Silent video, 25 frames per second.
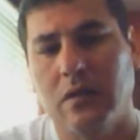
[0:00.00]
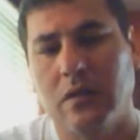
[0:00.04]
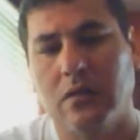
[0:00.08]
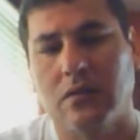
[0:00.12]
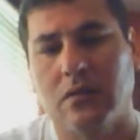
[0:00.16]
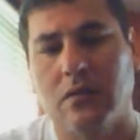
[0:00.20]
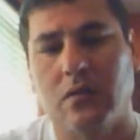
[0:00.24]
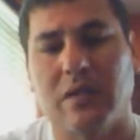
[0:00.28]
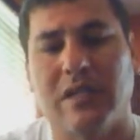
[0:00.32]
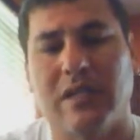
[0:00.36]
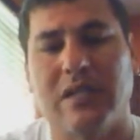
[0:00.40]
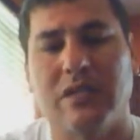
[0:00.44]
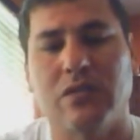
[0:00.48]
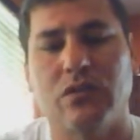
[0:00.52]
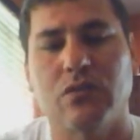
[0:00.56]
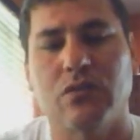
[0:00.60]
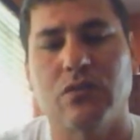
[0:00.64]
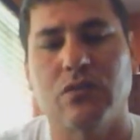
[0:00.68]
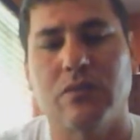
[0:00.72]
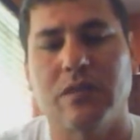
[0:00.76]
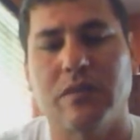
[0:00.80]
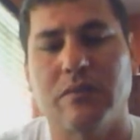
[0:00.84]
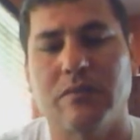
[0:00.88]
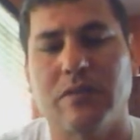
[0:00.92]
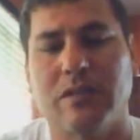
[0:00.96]
So what I do
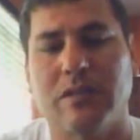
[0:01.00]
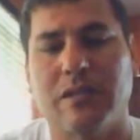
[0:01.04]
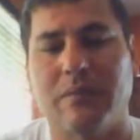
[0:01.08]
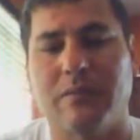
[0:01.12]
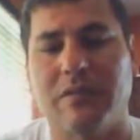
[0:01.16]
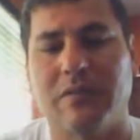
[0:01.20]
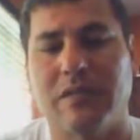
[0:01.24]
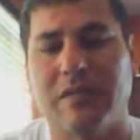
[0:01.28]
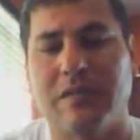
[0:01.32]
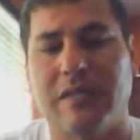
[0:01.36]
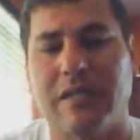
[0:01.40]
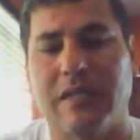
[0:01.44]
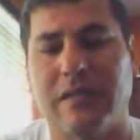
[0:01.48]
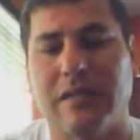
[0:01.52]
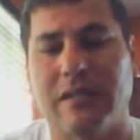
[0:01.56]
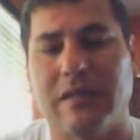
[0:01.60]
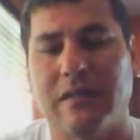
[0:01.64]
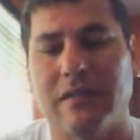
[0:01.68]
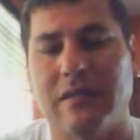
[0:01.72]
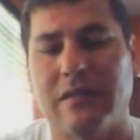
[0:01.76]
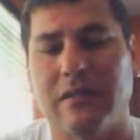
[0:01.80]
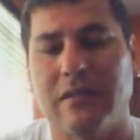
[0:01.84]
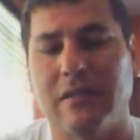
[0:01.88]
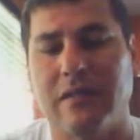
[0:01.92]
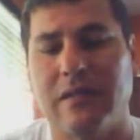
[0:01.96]
sometimes is I
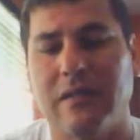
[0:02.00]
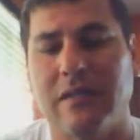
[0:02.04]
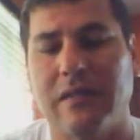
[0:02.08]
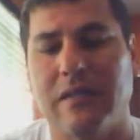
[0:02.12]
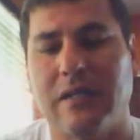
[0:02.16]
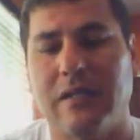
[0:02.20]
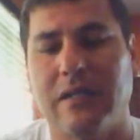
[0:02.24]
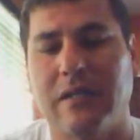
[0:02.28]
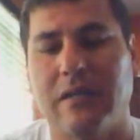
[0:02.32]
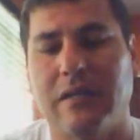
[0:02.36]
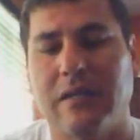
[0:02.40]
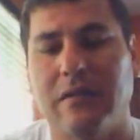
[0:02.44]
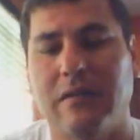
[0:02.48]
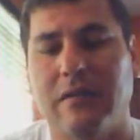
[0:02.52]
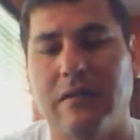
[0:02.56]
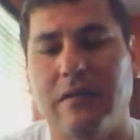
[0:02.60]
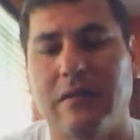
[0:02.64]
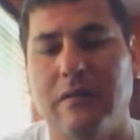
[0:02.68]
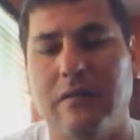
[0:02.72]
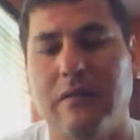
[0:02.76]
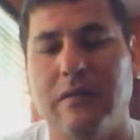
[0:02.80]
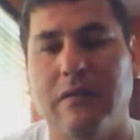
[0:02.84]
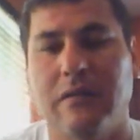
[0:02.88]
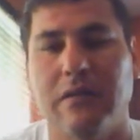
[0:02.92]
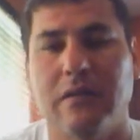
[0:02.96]
kind of
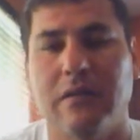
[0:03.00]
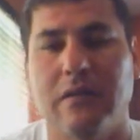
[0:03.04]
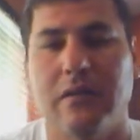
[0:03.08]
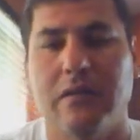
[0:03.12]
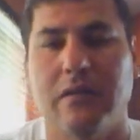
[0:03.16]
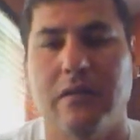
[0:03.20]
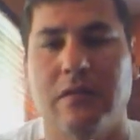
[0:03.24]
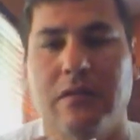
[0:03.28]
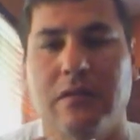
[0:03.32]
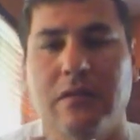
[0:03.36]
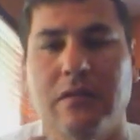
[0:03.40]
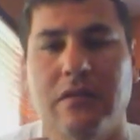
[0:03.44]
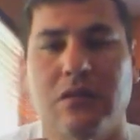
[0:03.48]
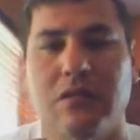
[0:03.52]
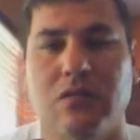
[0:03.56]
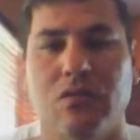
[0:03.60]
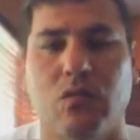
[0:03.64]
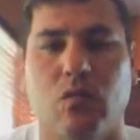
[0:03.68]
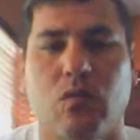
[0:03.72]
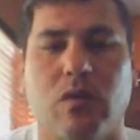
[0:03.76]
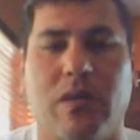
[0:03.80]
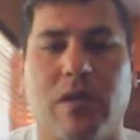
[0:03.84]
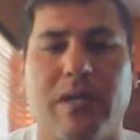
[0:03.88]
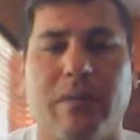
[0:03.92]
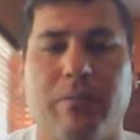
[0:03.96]
just
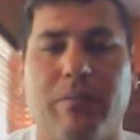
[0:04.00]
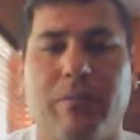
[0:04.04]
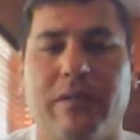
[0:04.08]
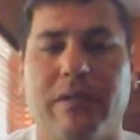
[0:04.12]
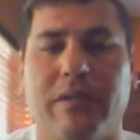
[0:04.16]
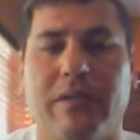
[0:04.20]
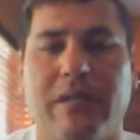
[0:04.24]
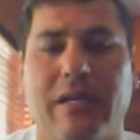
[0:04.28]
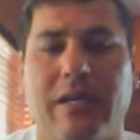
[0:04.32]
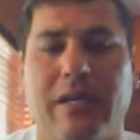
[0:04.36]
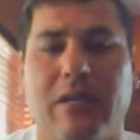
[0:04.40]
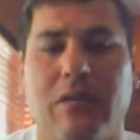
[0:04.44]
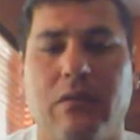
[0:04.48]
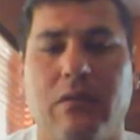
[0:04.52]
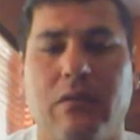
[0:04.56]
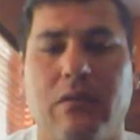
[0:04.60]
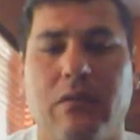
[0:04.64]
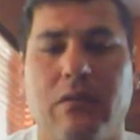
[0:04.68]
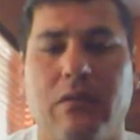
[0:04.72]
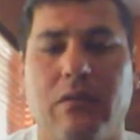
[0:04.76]
wipe it down.